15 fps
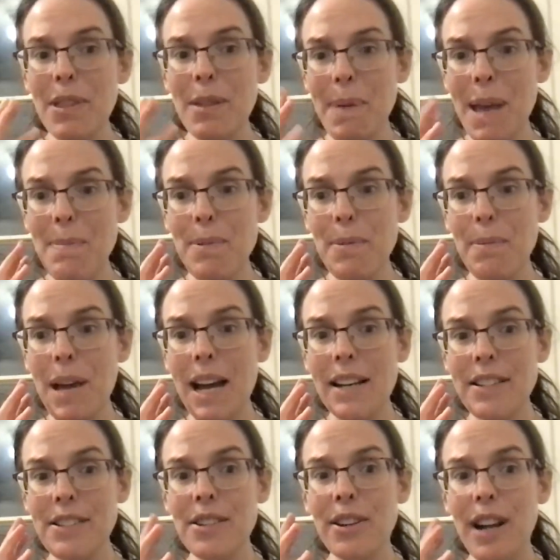paper
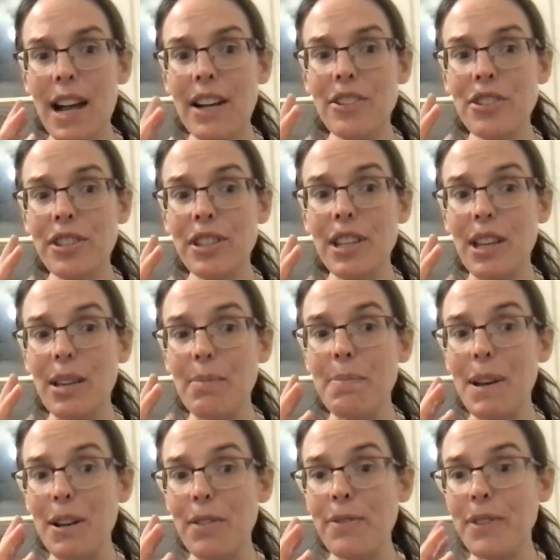masks are actually
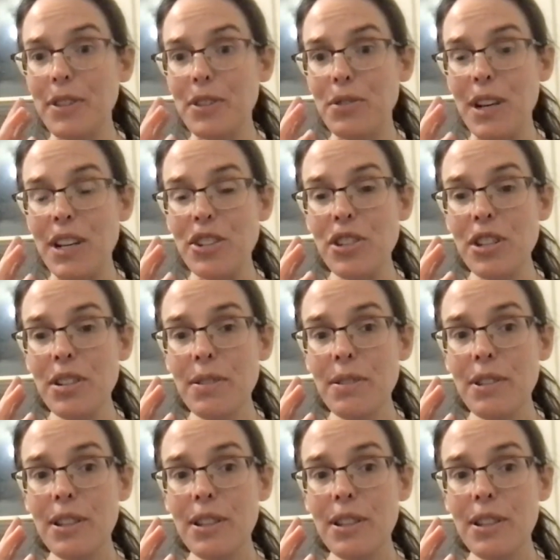better filtration,